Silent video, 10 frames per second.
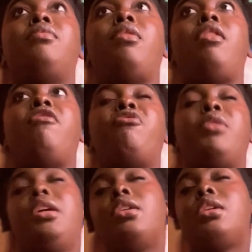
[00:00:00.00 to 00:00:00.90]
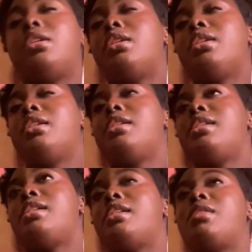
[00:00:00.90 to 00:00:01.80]
a freak
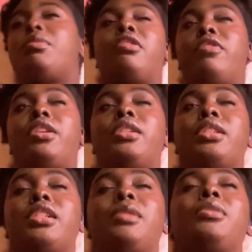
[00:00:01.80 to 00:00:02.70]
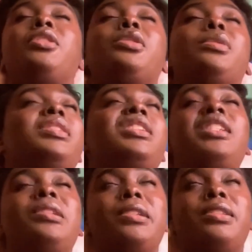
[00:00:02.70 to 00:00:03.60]
and a pervert, and I'm not gonna go into
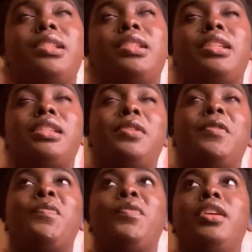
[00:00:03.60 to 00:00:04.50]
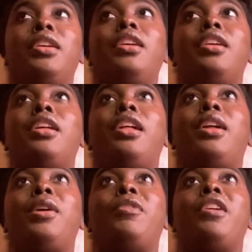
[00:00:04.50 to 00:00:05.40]
details because
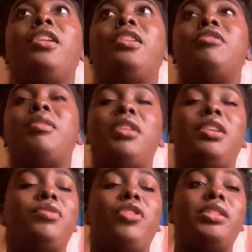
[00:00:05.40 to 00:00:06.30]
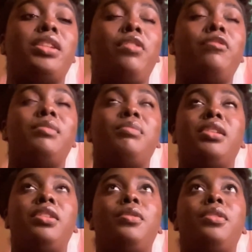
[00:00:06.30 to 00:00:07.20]
we got to leave some things for ourselves, but
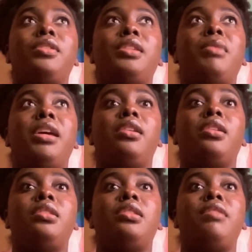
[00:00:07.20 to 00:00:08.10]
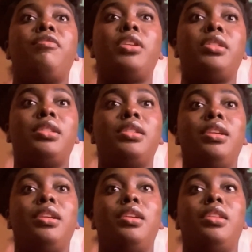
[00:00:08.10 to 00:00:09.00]
there's a big difference.
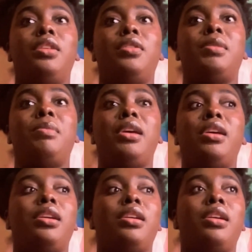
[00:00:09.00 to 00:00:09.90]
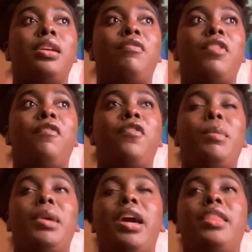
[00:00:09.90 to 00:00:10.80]
There's a big, for
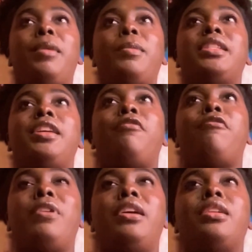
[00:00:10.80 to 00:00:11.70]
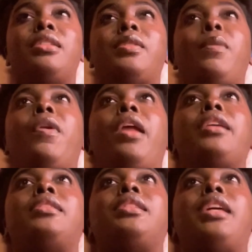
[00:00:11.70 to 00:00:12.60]
me, I would say a freak is someone
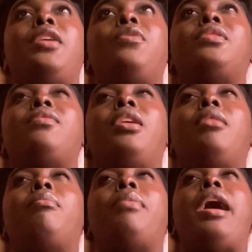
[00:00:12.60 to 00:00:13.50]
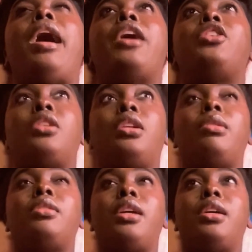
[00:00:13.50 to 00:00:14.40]
I'd say who is very passionate
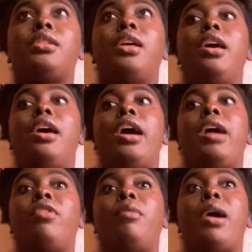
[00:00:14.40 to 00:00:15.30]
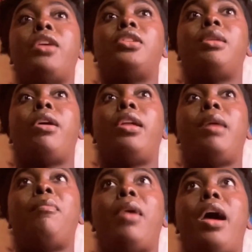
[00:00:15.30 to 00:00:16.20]
about sex. I'm very passionate about it.
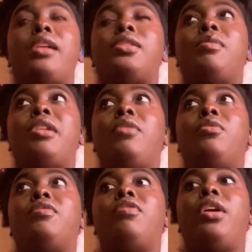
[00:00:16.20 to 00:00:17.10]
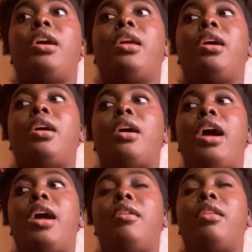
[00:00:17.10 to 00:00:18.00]
I'm as someone who's very like,
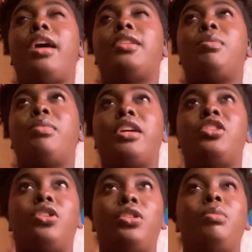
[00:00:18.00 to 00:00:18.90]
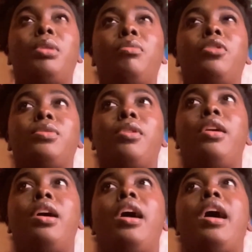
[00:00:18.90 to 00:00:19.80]
I like to pleasure other people as well.
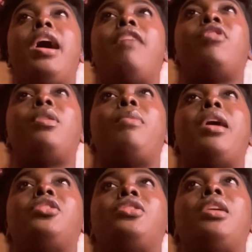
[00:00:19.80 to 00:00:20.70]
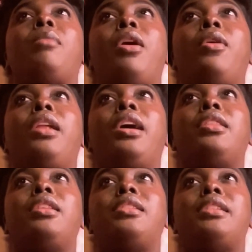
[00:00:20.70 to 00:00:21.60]
I'm very passionate about like
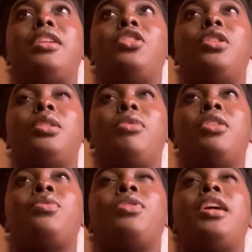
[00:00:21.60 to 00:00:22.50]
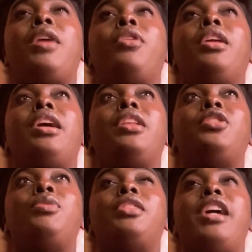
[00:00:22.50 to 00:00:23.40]
the sensory spring. One thing I want to get
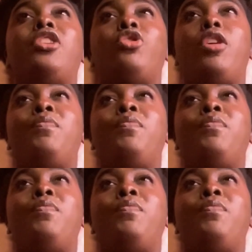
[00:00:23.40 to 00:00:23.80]
into is tantra.